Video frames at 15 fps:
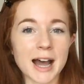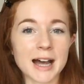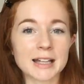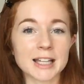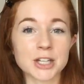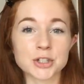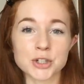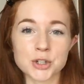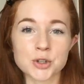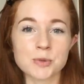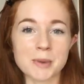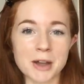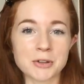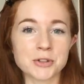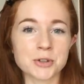at like two
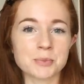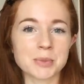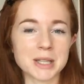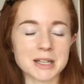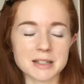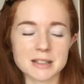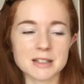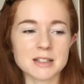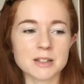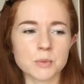bedroom places,